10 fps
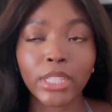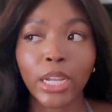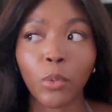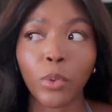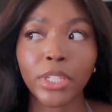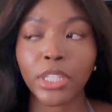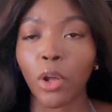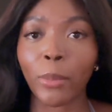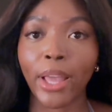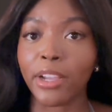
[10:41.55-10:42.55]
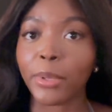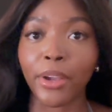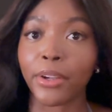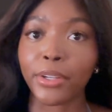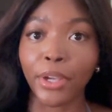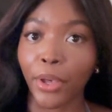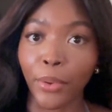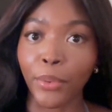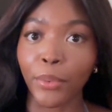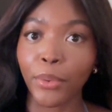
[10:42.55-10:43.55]
Like, where did all my eyebrow hair
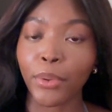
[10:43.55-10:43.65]
go?